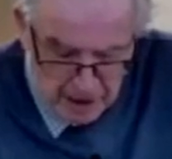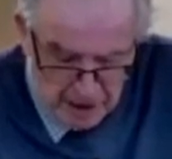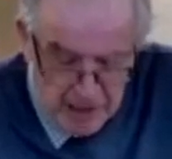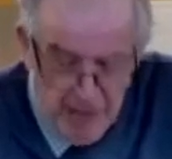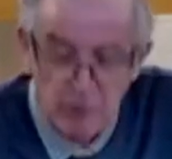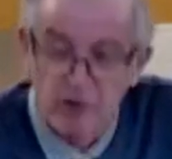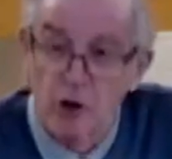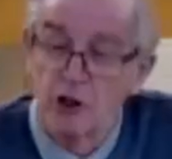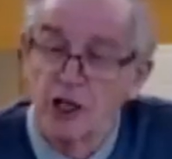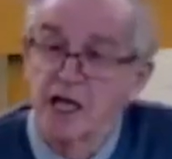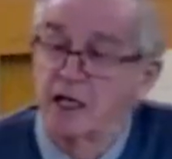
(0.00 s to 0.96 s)
And then we've
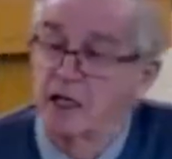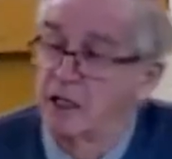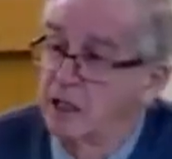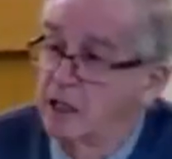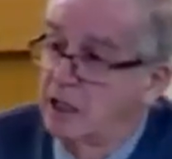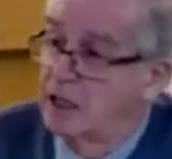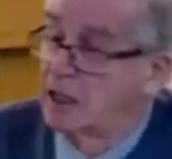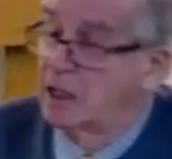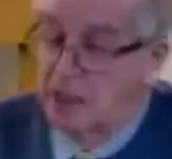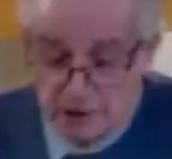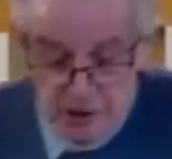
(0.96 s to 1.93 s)
got Leah.
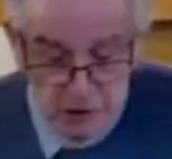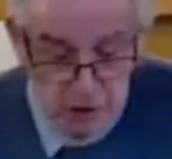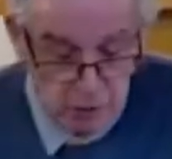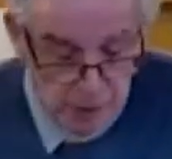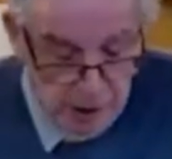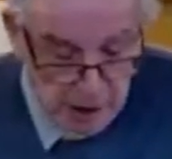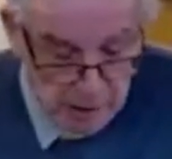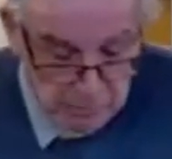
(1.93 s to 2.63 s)
Leah is a nobody.